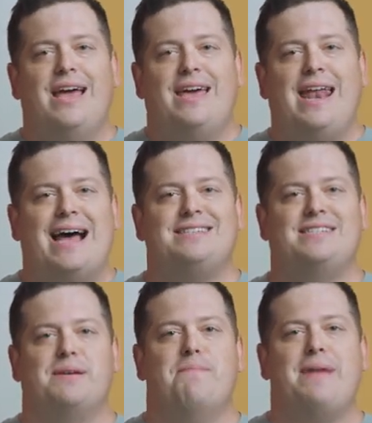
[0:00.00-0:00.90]
it has
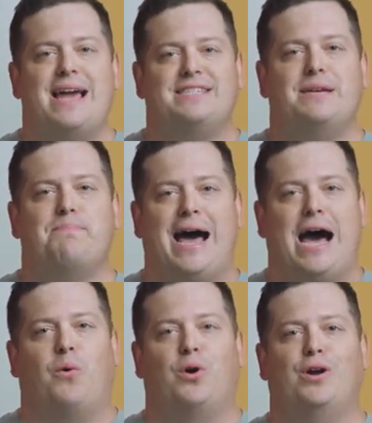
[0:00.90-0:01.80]
this amazing
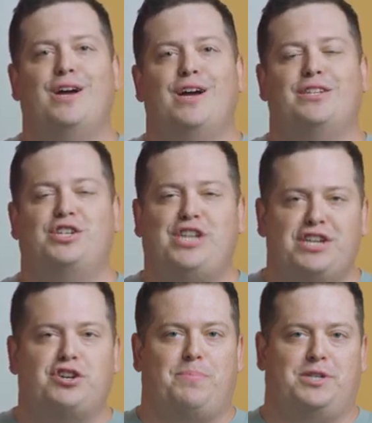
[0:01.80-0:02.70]
power to
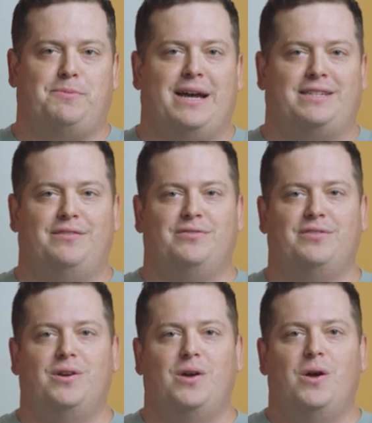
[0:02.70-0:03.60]
change our perspective.
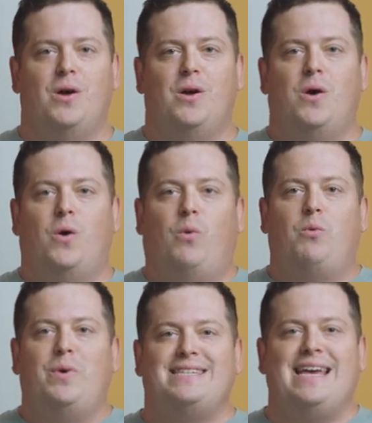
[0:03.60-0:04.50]

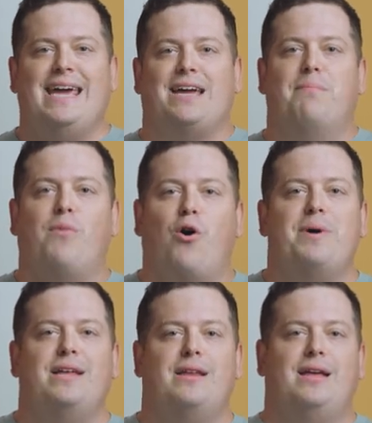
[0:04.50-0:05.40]
When we take a
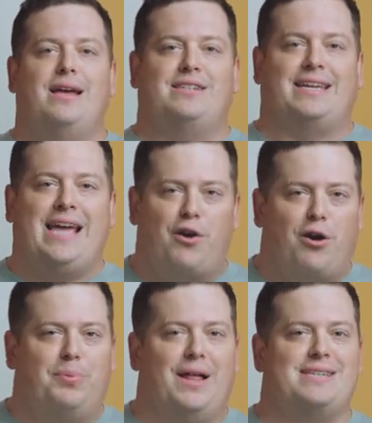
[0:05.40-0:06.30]
moment to count
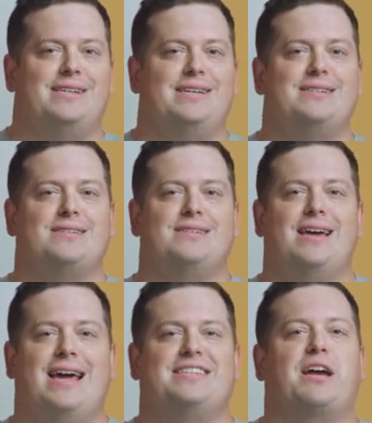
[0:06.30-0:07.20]
our
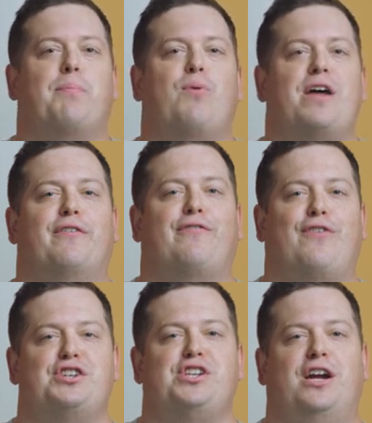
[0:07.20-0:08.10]
blessings, it's like a breath of
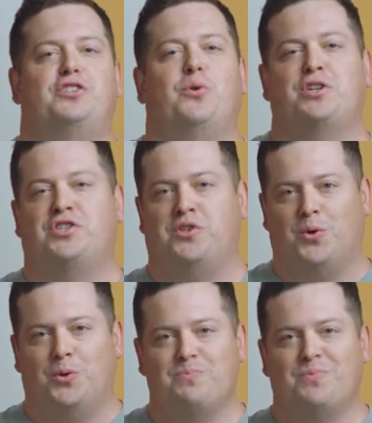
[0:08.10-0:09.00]
fresh air to our
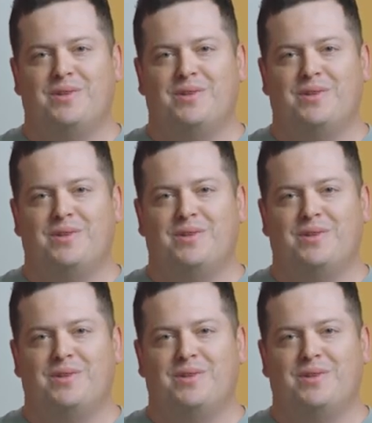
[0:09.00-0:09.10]
soul.